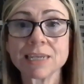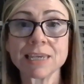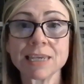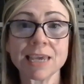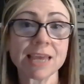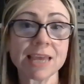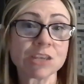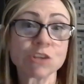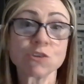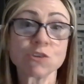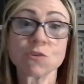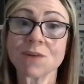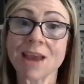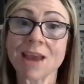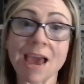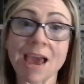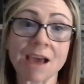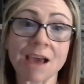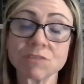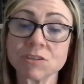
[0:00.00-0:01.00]
Again, you don't
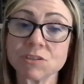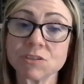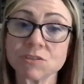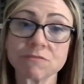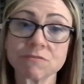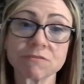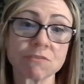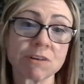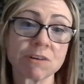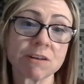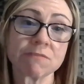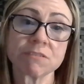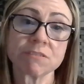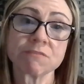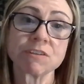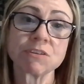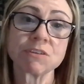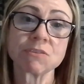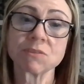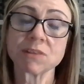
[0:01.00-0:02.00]
have to do it forever.
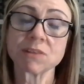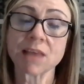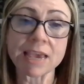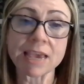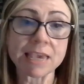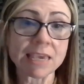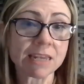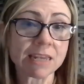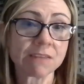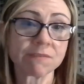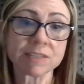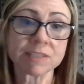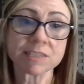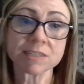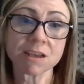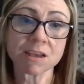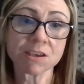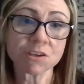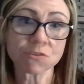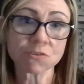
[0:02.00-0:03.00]
If you don't like it, if
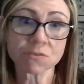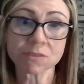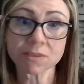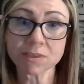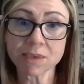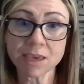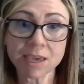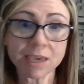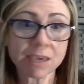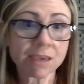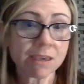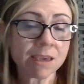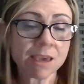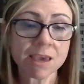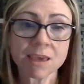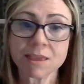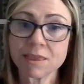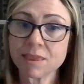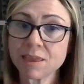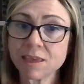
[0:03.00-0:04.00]
it's not your thing,
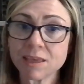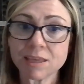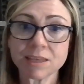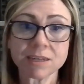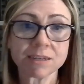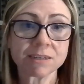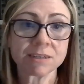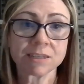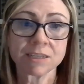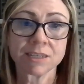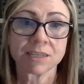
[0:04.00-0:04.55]
then